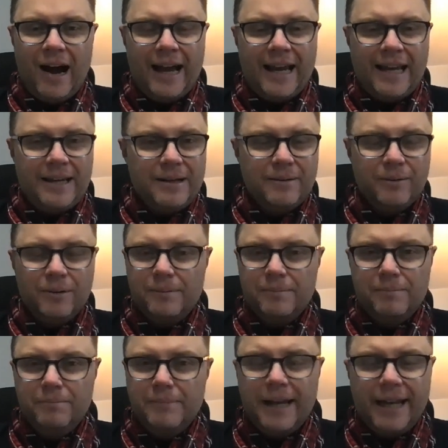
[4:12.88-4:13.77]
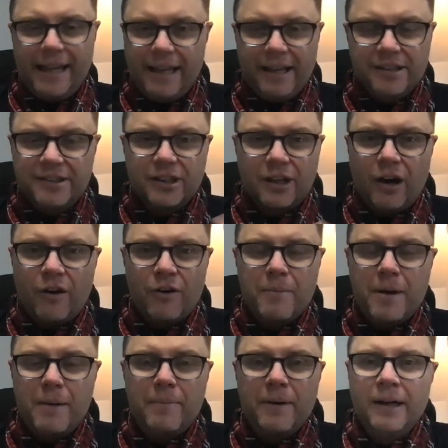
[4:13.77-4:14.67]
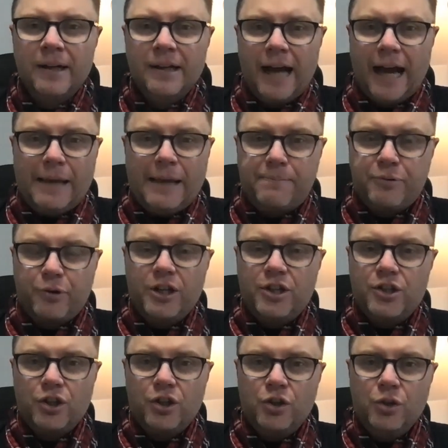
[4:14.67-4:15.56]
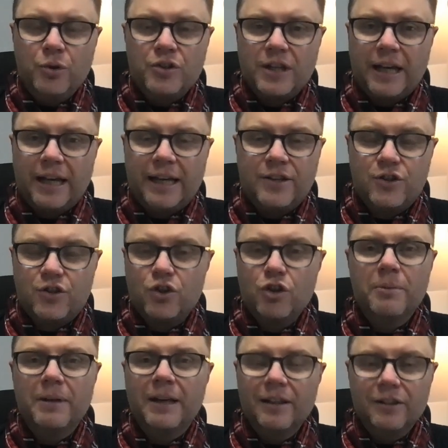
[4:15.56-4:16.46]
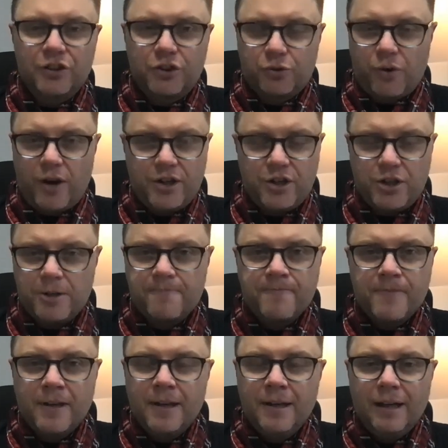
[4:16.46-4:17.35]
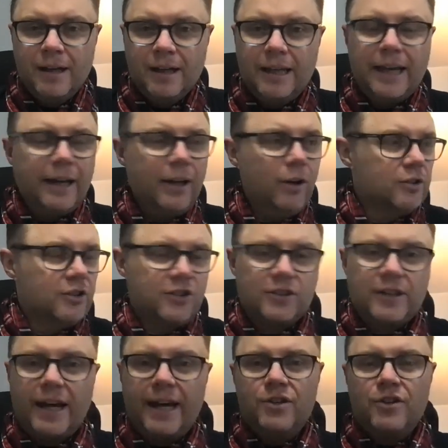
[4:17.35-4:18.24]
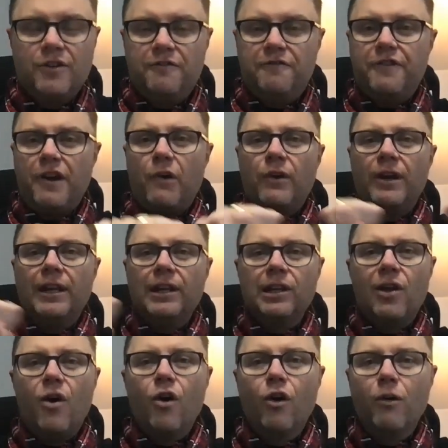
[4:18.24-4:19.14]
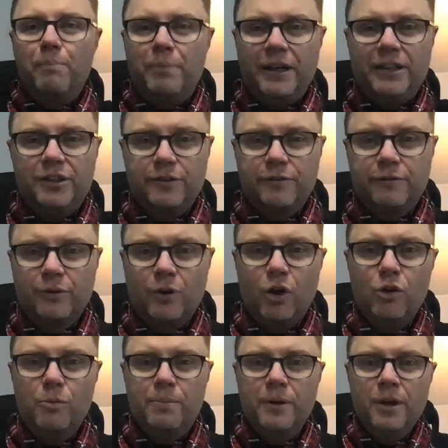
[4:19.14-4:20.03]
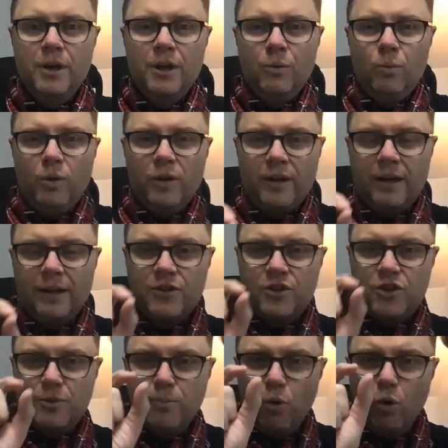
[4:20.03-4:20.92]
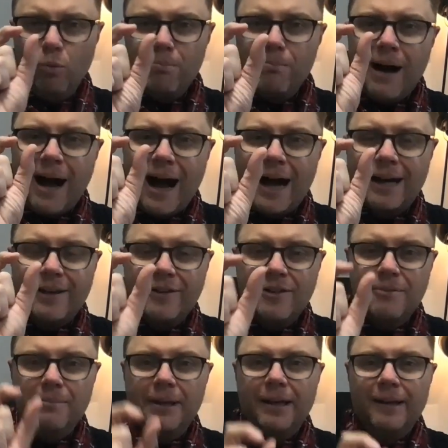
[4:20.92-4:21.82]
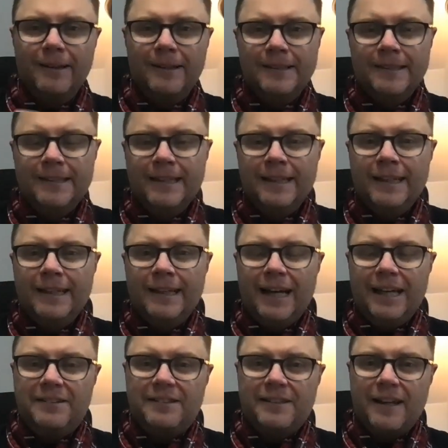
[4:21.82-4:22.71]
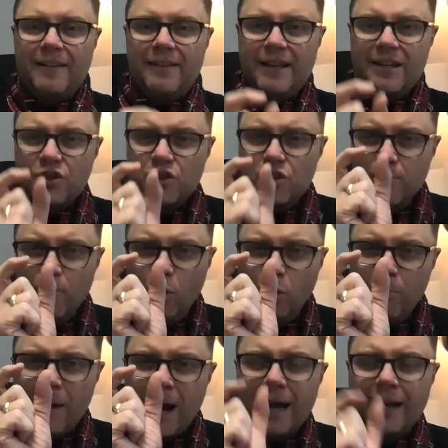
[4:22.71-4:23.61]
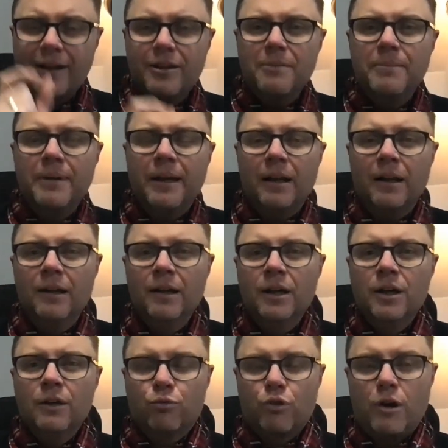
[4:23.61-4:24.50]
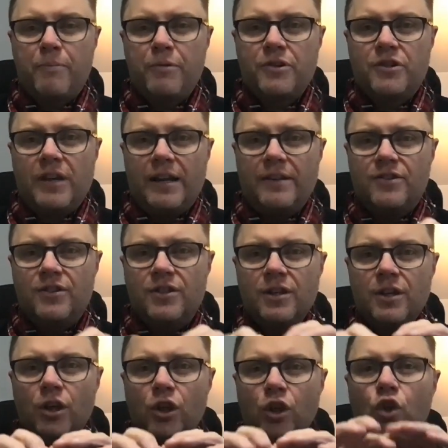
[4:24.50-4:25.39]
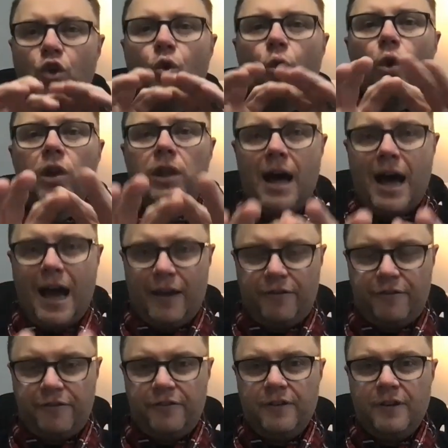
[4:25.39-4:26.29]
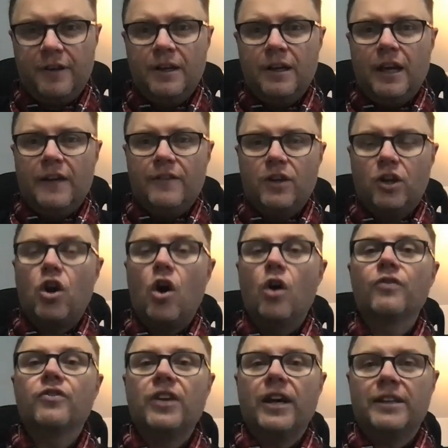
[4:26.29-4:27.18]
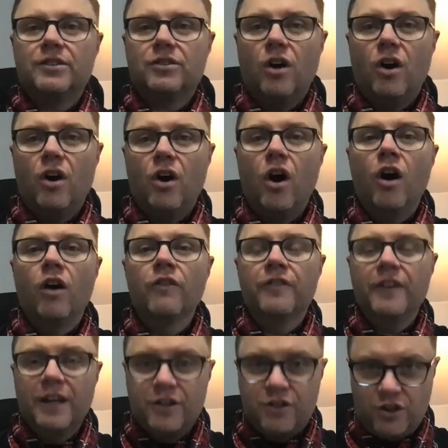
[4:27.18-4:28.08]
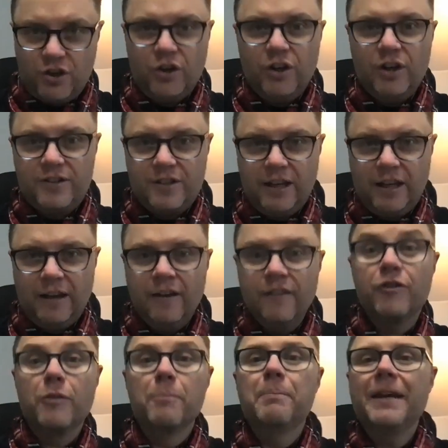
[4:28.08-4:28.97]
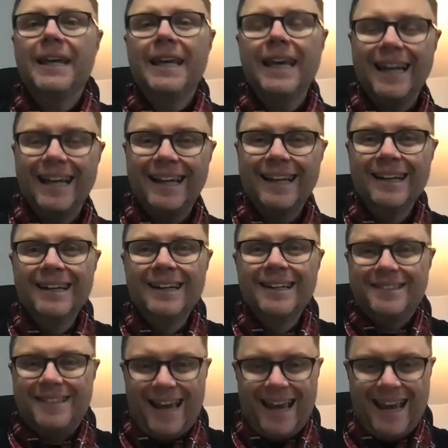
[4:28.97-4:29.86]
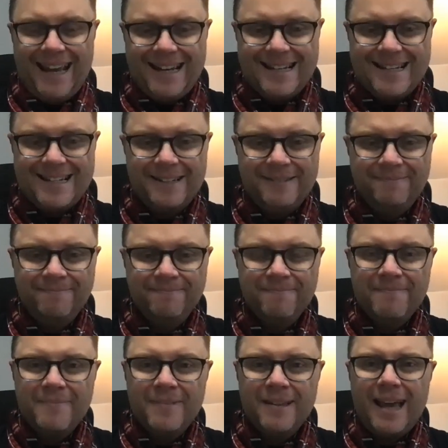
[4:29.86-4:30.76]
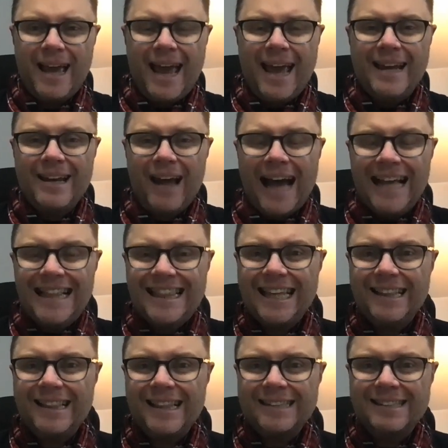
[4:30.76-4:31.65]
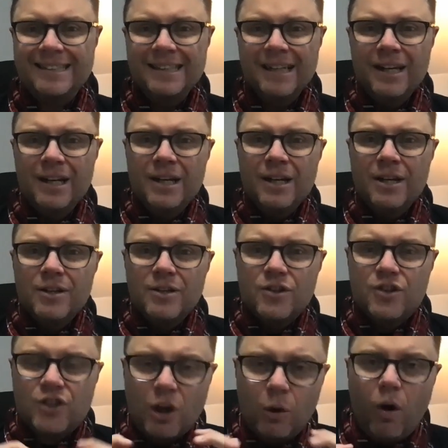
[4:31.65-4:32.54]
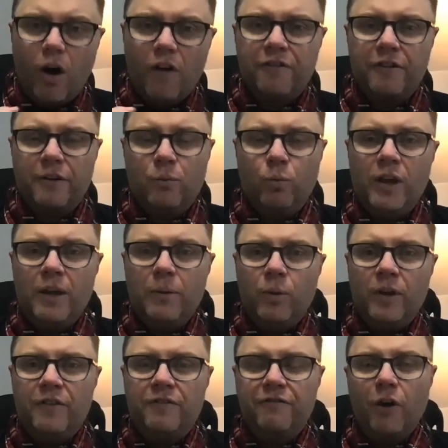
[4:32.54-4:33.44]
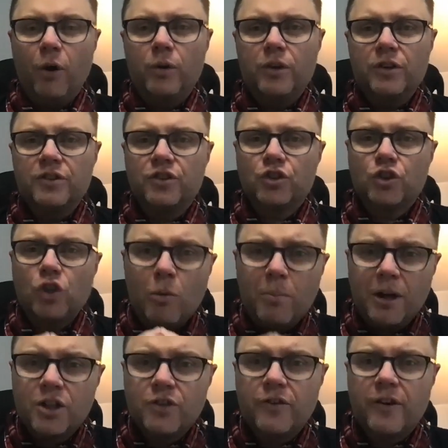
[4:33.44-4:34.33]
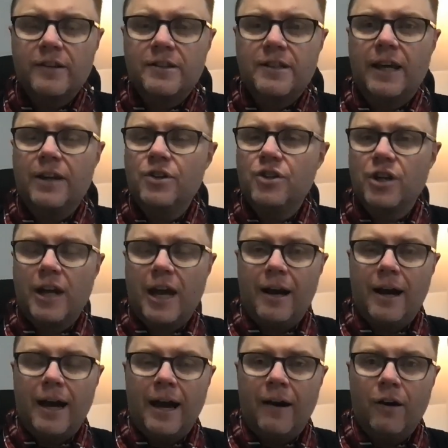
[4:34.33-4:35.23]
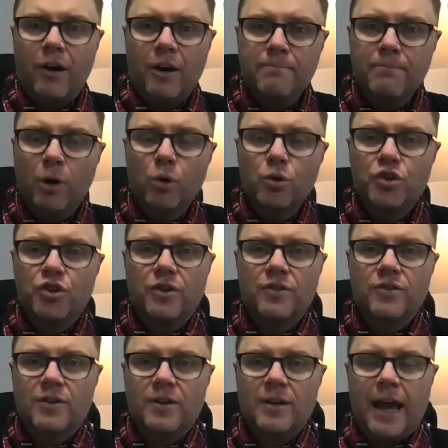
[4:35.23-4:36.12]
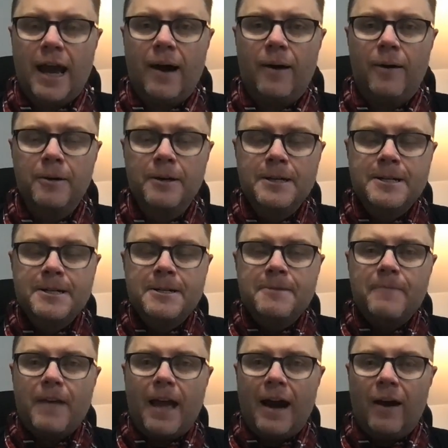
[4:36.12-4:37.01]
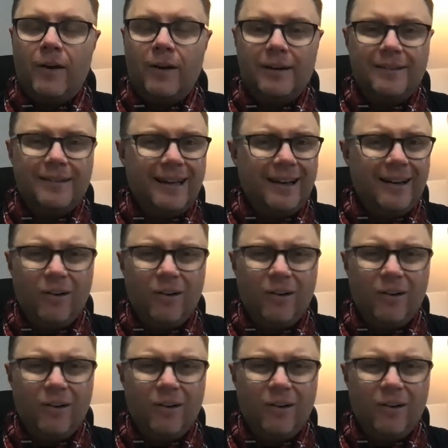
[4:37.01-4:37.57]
I many years ago I remember a preacher using a sermon illustration and getting on stage a very long piece of rope with a small mark in the middle. And he said, This small mark in the middle represents your life in the context of eternity from beginning to end. And I think there's so often we we focus so much of our attention, our our emotions, our our